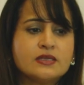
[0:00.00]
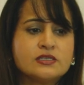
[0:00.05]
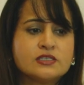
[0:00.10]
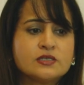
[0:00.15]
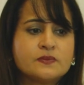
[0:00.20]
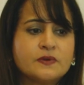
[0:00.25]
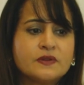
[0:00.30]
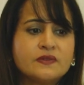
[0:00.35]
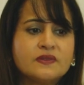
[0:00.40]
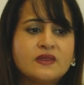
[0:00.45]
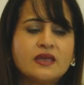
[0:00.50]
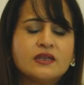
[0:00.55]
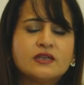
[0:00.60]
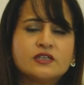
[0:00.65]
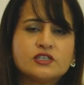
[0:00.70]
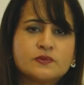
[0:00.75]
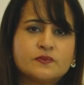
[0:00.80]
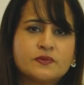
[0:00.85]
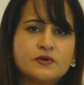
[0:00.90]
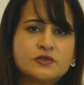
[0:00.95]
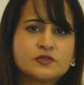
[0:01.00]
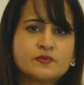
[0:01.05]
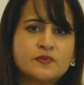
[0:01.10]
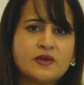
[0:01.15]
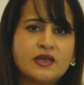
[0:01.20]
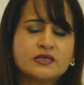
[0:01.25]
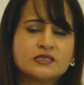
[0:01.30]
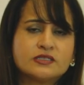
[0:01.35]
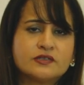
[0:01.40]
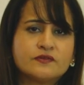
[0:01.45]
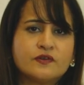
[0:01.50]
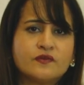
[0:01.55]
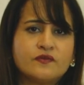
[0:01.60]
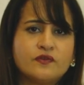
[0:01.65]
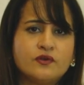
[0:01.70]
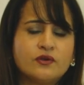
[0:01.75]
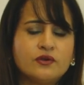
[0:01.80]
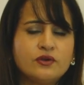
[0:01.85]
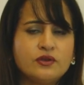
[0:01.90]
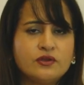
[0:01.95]
To put that into perspective,
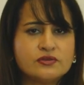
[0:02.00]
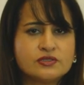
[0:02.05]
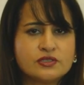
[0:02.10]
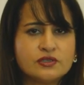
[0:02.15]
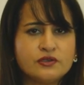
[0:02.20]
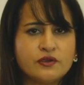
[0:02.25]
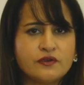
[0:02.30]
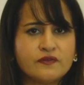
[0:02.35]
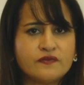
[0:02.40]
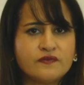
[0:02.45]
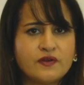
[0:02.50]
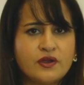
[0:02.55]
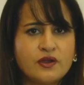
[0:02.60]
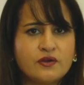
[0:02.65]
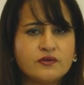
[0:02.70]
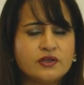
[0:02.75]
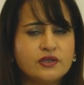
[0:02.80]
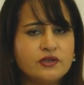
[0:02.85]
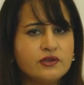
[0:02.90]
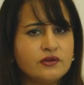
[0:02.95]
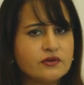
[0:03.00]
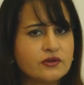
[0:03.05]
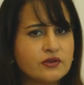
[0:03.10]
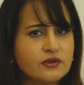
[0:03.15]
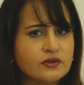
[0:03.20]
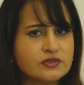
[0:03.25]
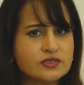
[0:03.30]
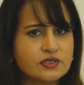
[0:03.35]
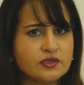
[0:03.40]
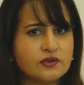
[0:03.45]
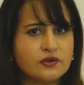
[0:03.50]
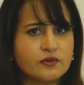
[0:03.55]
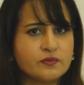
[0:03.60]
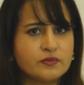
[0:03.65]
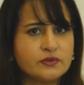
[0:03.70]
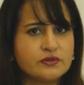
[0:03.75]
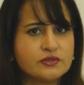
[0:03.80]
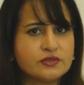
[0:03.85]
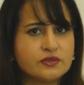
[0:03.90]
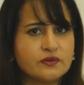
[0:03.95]
if you're using your phone and you're using your
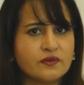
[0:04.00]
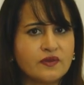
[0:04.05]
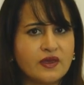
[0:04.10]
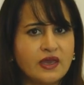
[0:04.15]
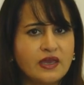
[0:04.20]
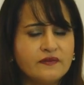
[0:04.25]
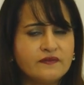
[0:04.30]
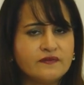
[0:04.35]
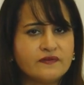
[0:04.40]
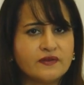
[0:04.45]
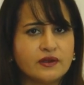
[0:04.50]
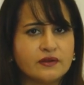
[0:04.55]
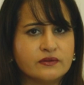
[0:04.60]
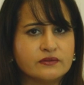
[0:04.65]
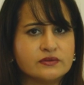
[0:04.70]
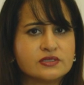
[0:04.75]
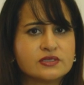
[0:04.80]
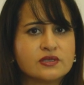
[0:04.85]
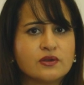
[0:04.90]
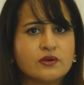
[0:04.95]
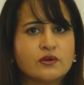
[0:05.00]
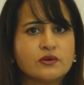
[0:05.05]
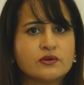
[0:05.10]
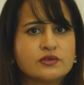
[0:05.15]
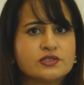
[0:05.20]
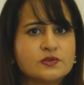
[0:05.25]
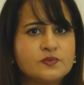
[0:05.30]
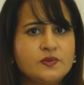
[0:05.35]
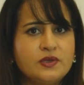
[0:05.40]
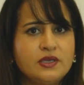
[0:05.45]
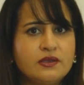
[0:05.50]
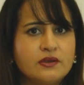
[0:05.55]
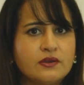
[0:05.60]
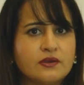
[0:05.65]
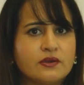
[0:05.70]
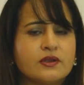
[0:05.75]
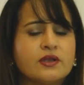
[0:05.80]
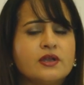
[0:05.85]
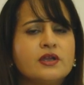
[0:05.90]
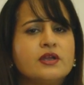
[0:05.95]
Bluetooth headphones or a
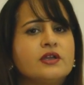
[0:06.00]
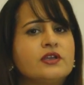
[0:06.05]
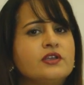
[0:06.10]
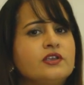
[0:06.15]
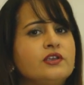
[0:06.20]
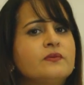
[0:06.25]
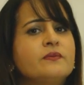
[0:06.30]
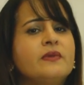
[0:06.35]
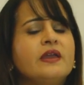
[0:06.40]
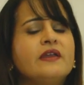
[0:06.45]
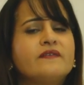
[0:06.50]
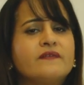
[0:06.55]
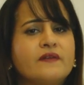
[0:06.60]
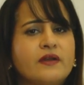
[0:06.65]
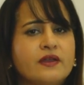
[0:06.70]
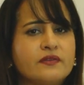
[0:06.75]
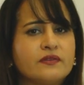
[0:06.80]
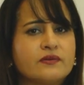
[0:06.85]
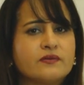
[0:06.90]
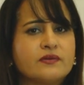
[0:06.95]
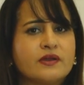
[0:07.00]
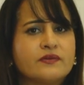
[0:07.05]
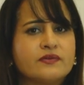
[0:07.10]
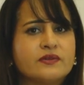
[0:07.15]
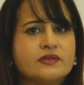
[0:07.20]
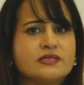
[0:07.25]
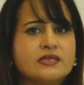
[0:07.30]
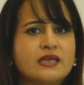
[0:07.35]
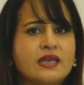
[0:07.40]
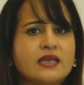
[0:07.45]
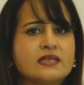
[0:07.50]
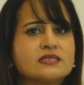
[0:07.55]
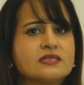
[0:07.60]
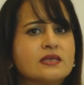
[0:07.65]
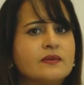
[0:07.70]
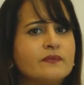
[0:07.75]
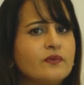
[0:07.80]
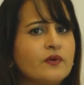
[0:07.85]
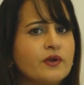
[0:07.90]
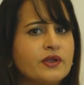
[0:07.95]
speaker, you may find throughout the day, at
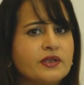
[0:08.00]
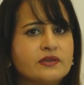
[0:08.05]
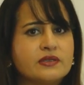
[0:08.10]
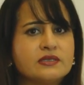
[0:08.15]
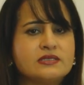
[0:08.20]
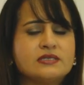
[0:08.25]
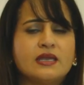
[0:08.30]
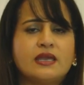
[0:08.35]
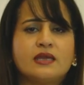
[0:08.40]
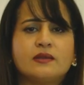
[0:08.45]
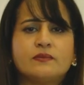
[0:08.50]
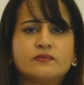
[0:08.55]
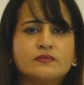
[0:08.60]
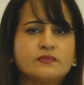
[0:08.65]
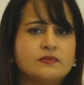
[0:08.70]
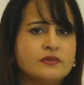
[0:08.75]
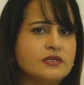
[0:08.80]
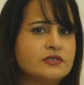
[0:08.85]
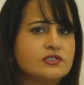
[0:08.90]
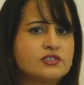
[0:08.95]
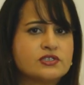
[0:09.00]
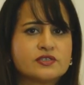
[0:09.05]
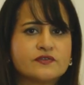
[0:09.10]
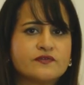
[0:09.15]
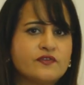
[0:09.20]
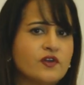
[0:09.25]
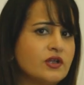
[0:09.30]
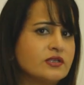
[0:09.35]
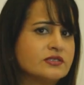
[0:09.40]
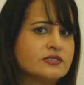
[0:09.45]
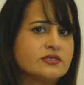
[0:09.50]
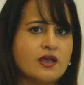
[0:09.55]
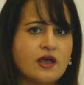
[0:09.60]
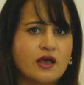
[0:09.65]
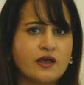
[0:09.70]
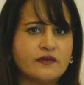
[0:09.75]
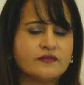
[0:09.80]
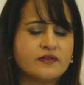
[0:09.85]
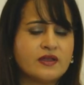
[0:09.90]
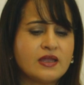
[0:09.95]
some point in the day, it just falls
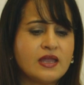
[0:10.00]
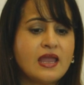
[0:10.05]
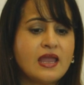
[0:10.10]
off.